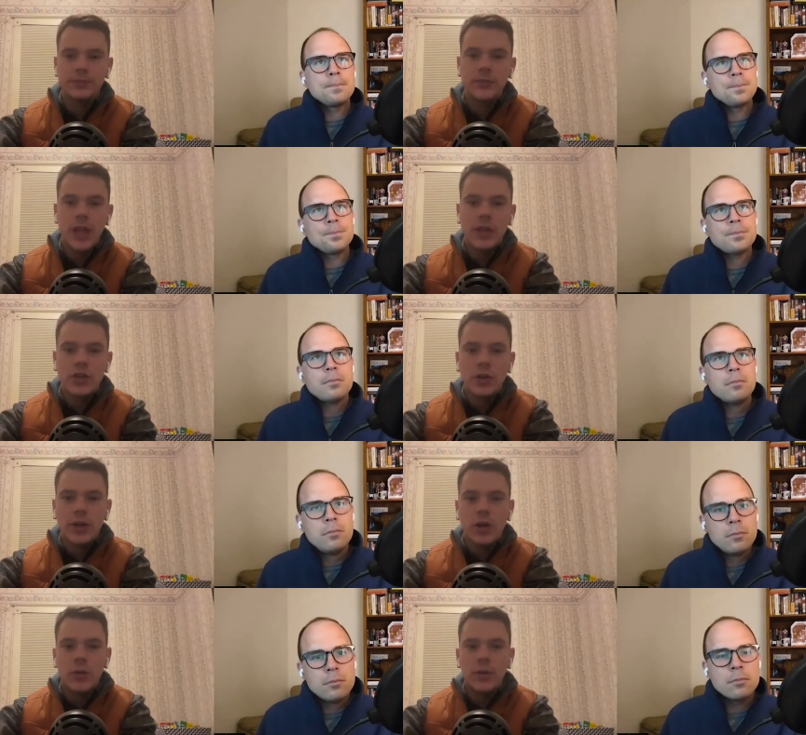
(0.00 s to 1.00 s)
Speaker 1: And so it
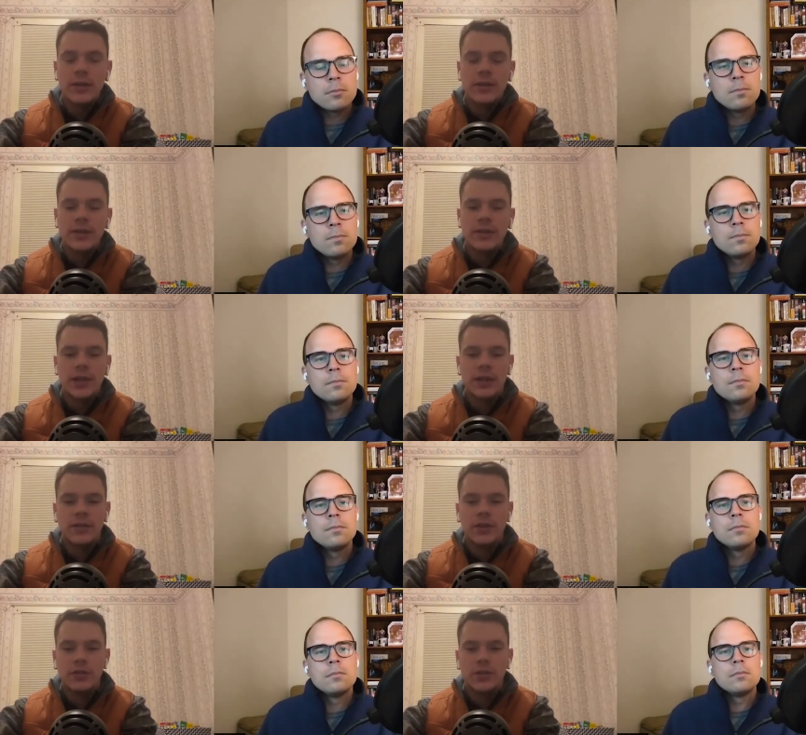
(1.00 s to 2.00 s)
always is kind of
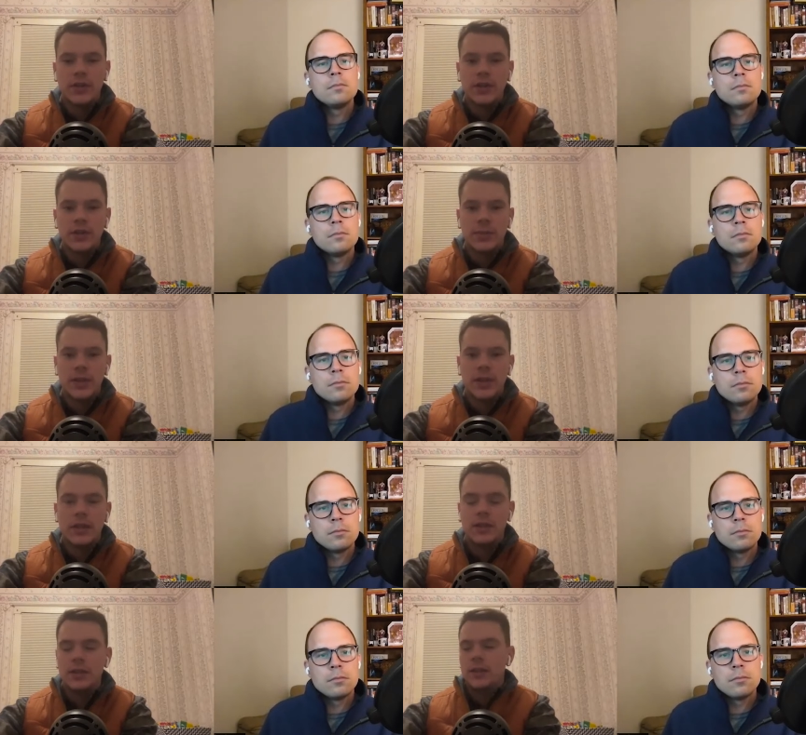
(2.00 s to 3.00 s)
interesting to me.
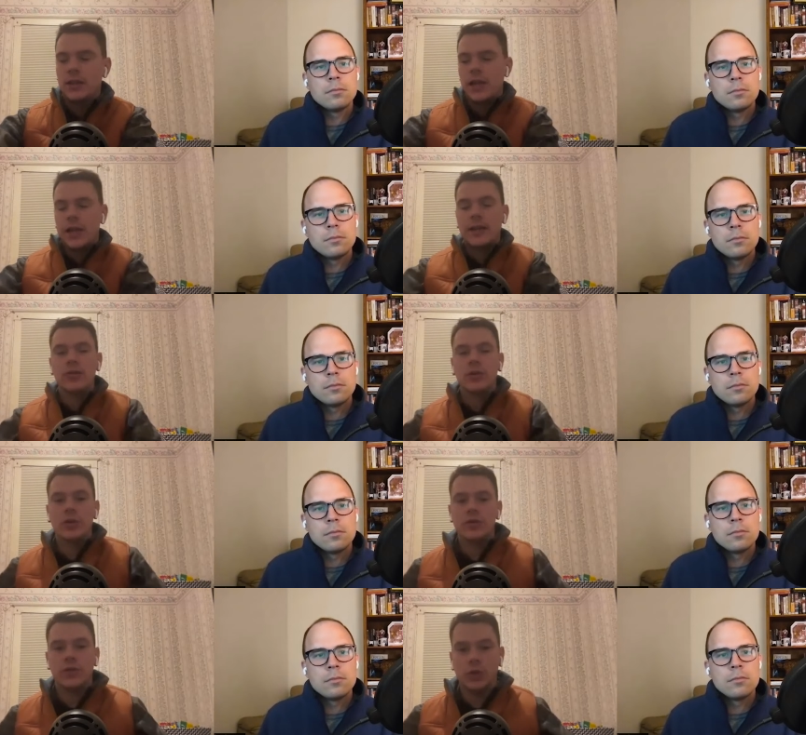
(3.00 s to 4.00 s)
And I don't know if
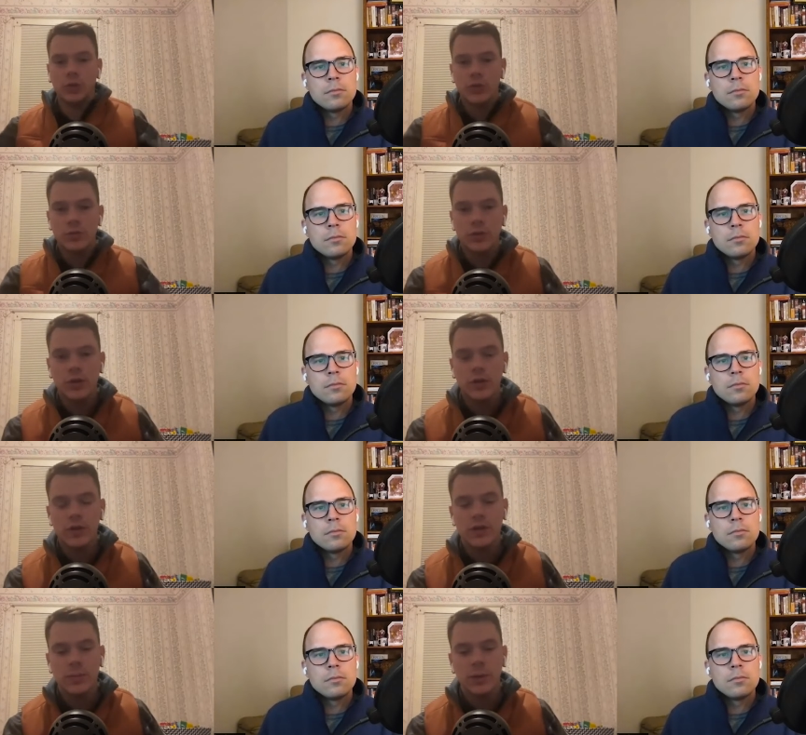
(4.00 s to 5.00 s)
voters will notice
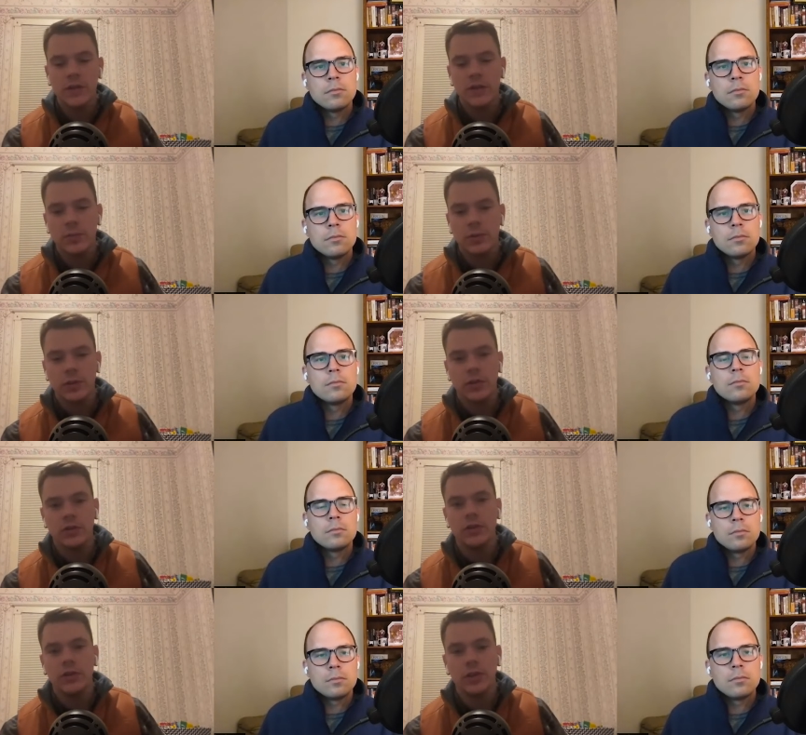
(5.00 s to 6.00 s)
this, but as a political
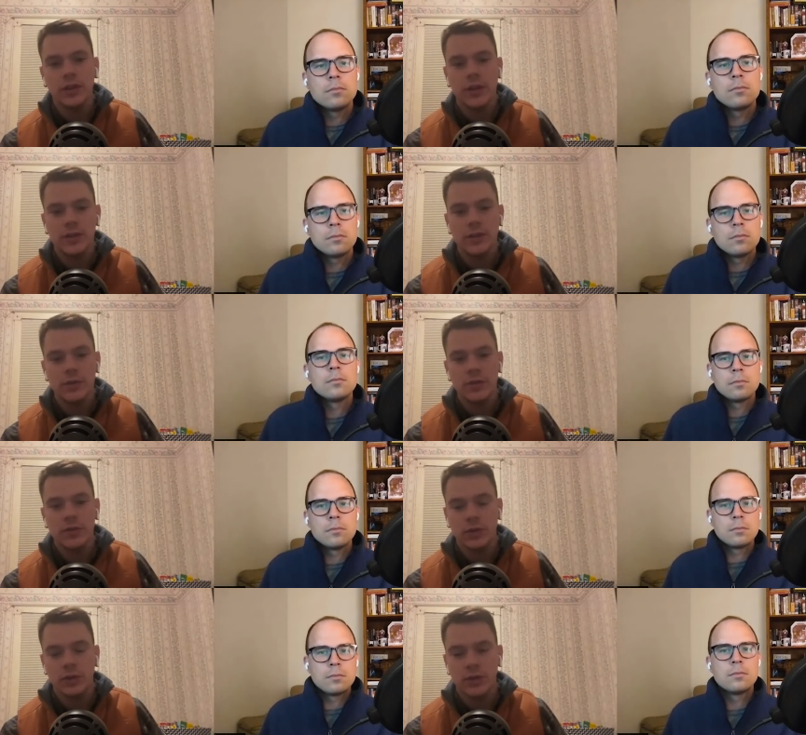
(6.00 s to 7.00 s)
nerd and as someone who's
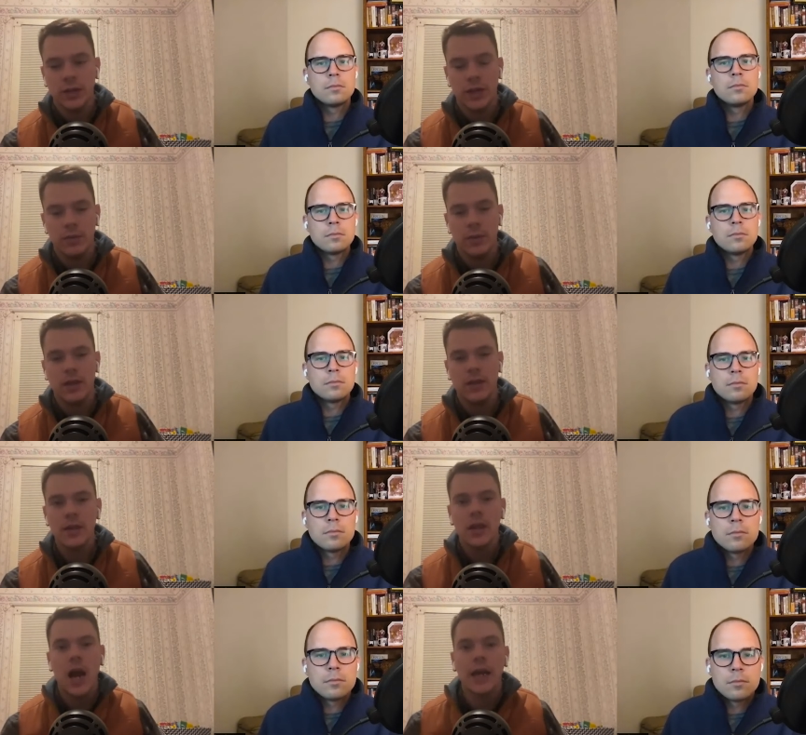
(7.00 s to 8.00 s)
worked on campaigns,
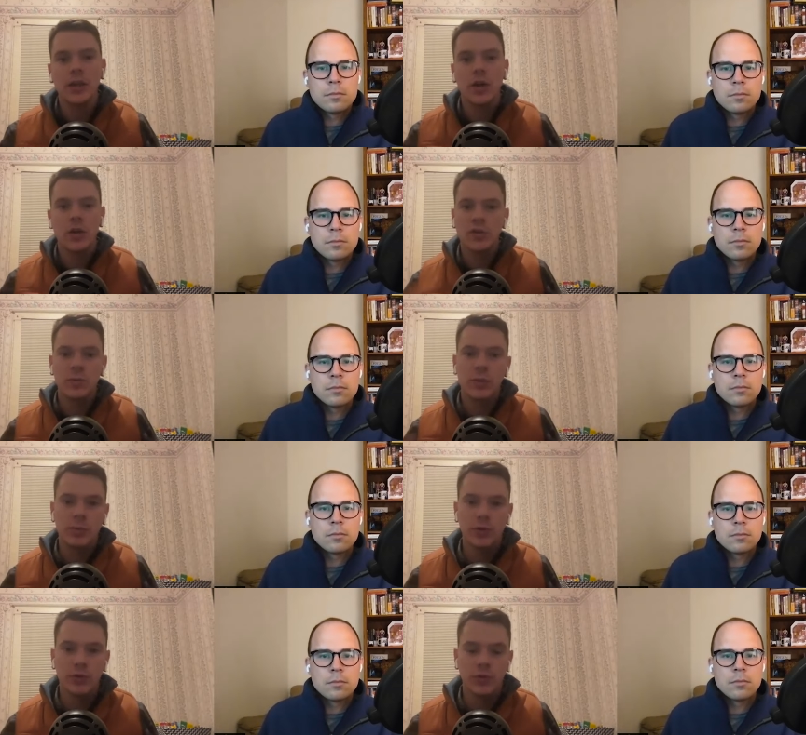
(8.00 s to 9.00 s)
I notice when
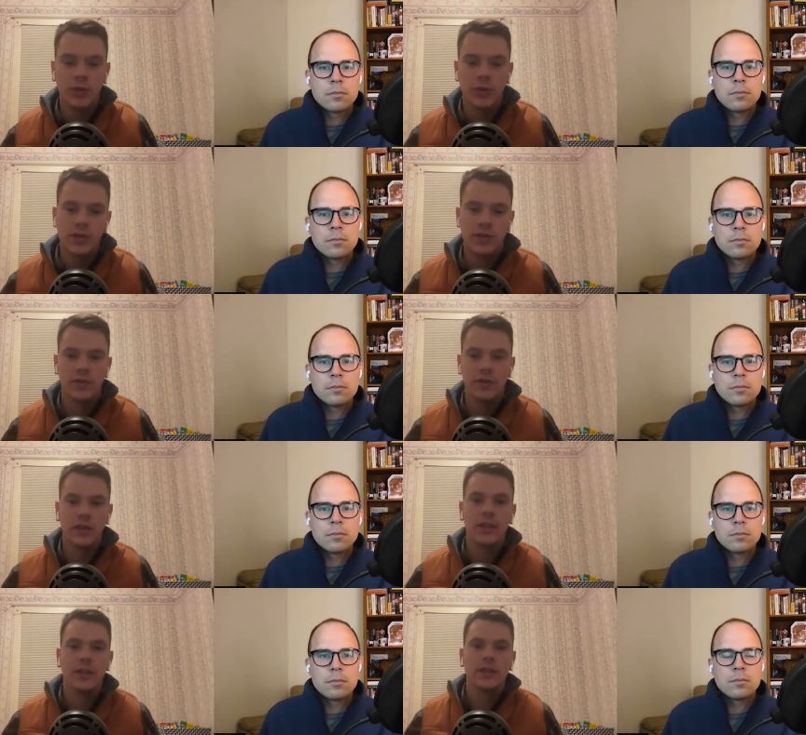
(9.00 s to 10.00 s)
people do things
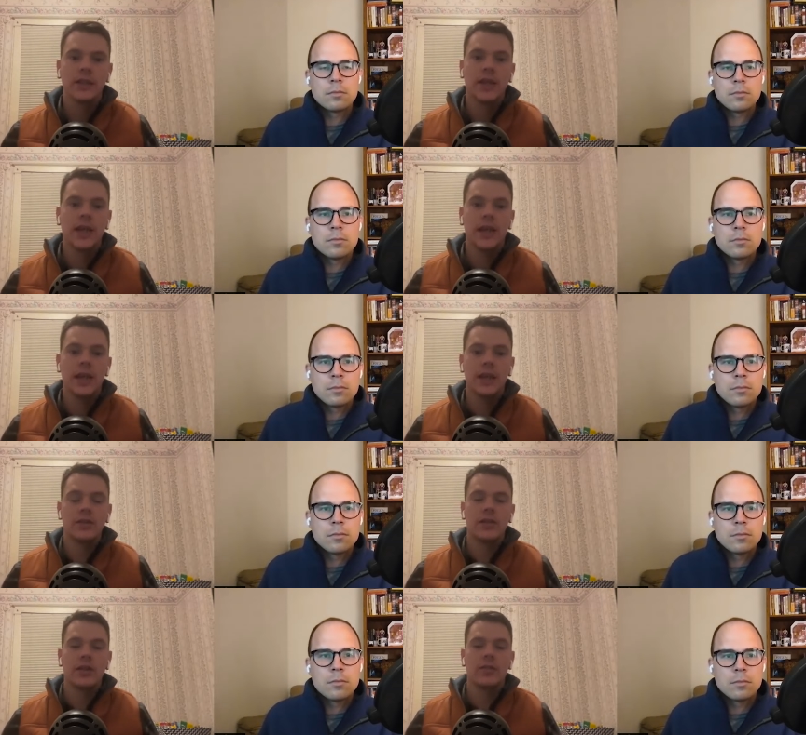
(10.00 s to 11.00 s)
differently. And
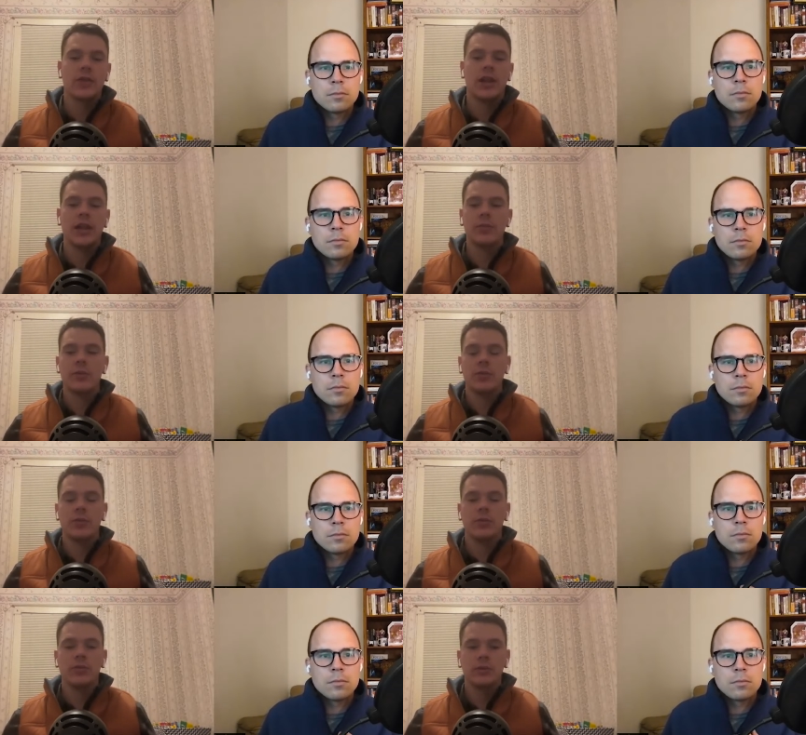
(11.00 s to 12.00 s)
um, a lot of
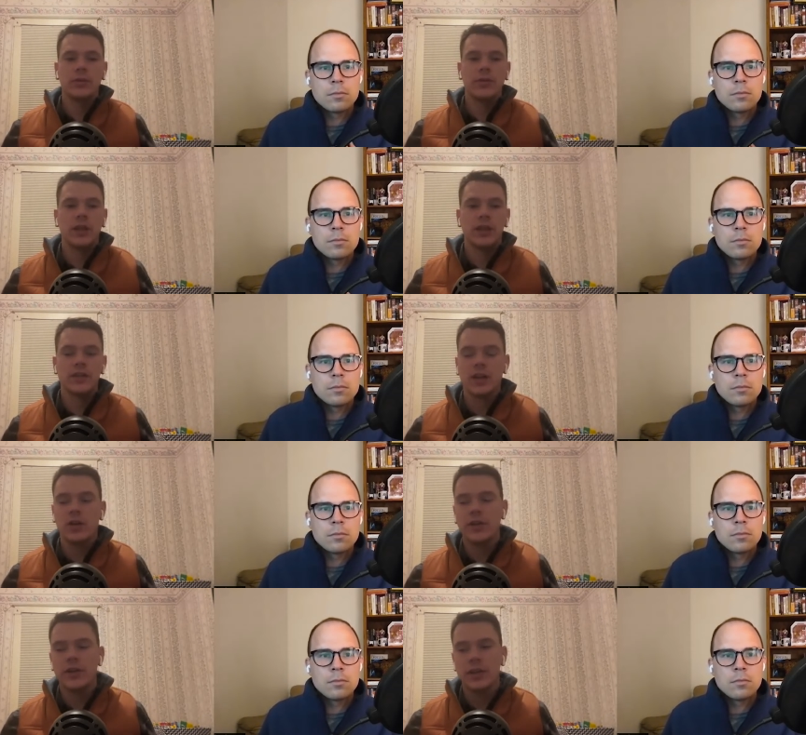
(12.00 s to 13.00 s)
people think it's like,
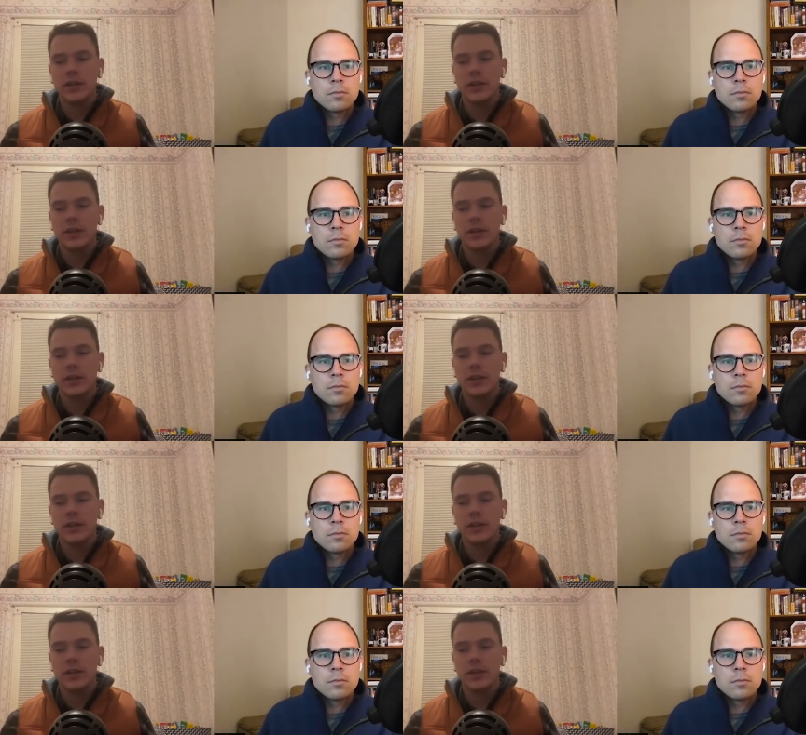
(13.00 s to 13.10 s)
oh, they did it